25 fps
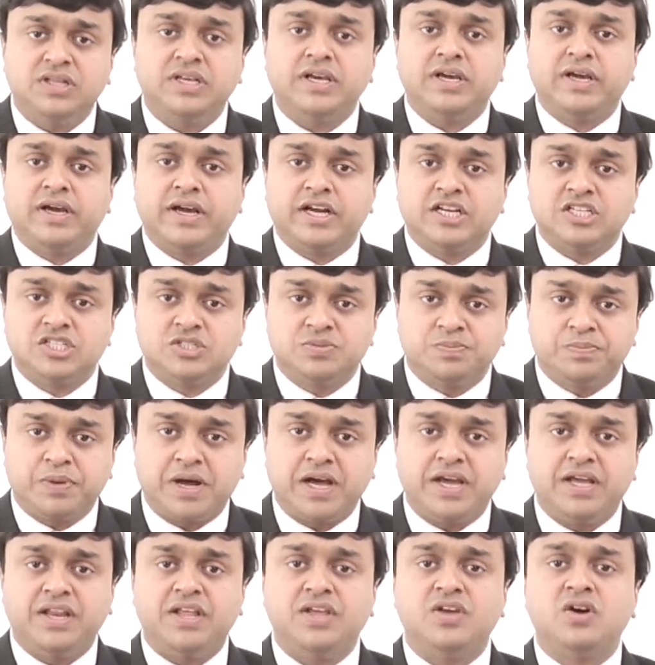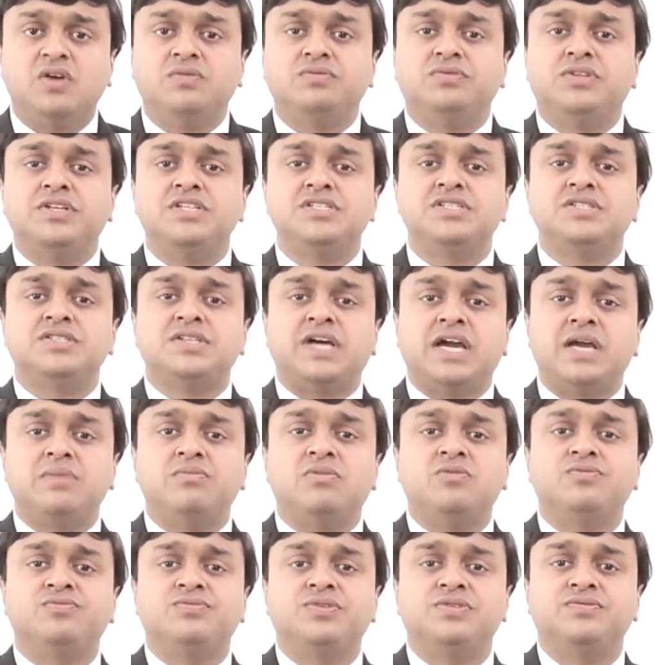the expiry of this
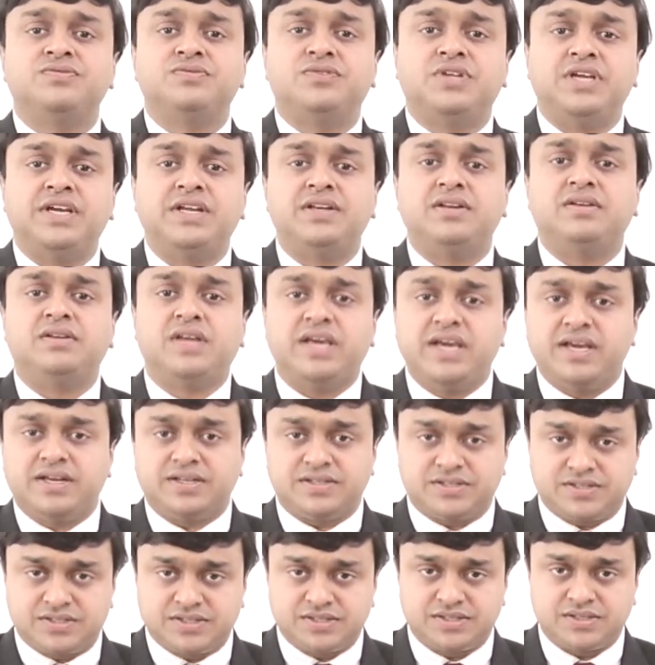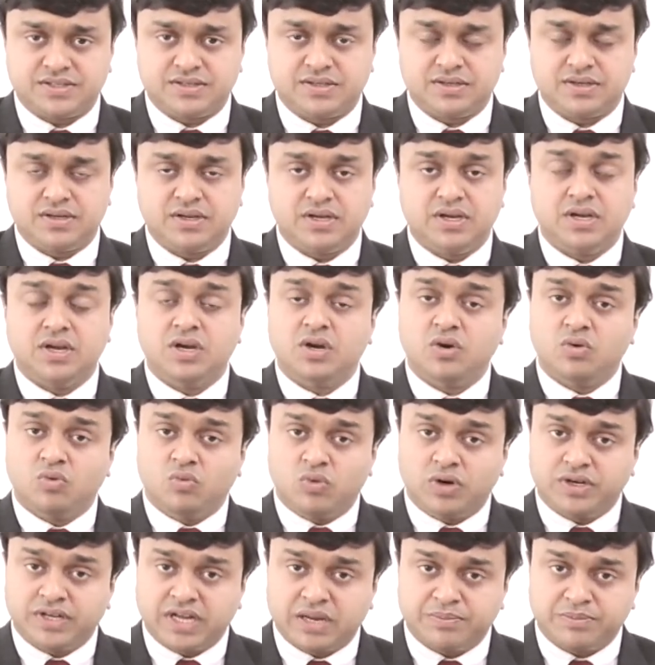time of 15 days,
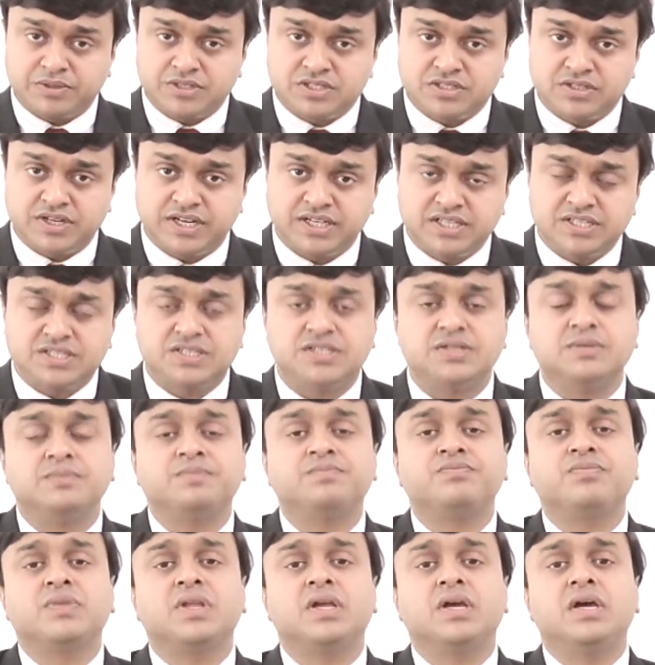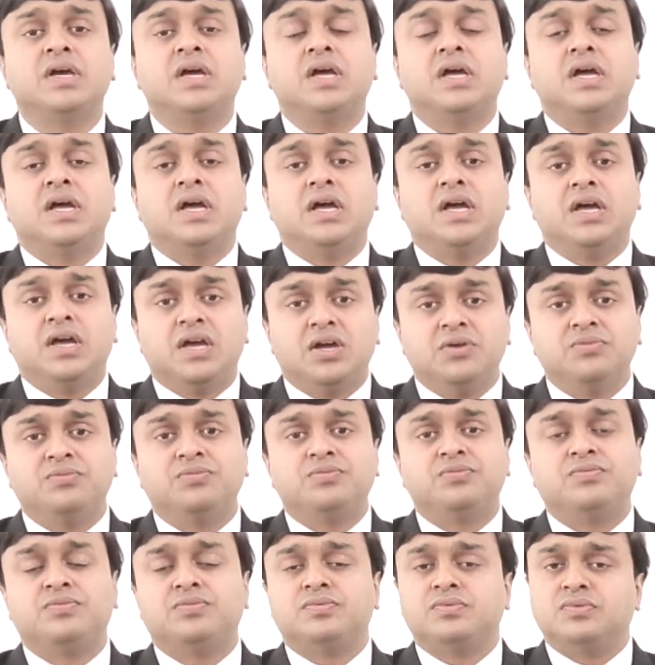what happens next? If
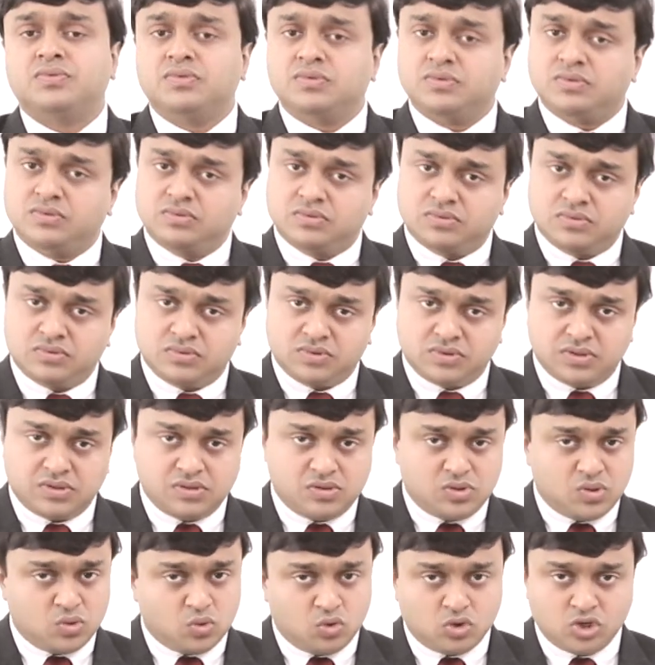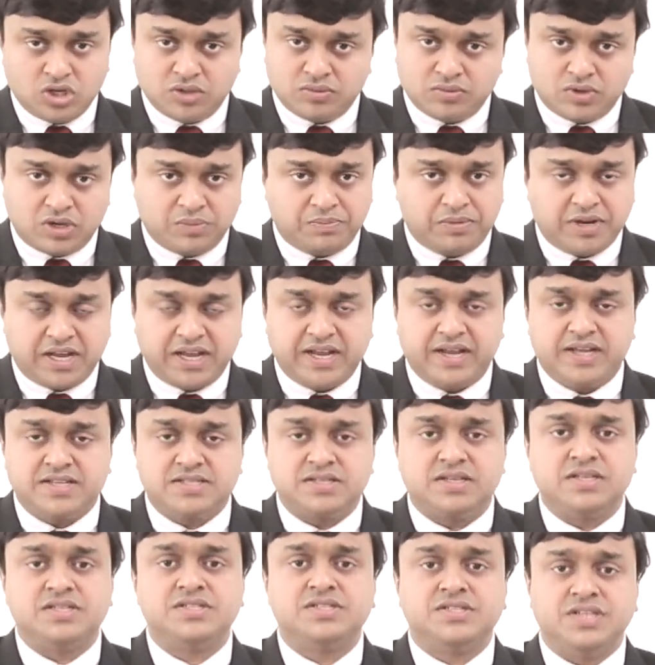no reply
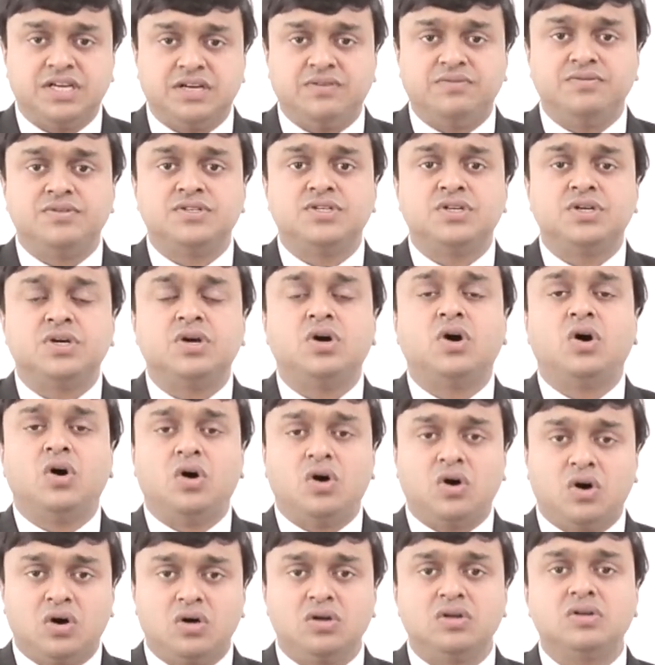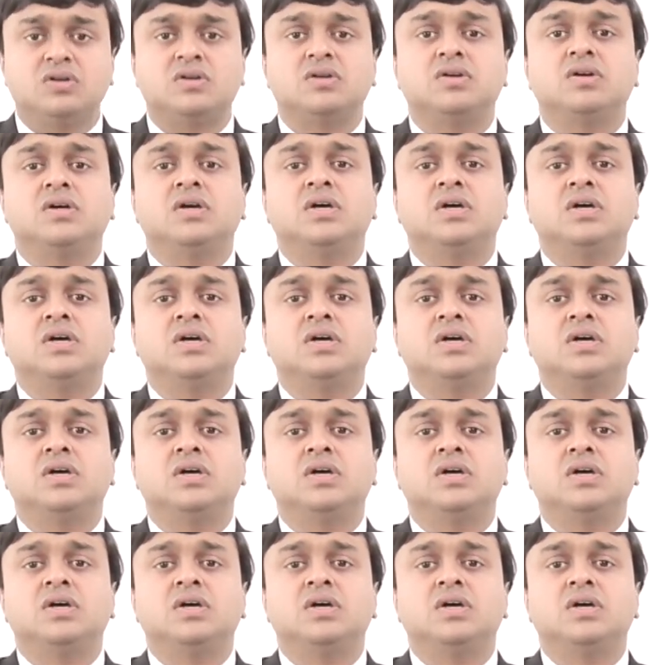is received or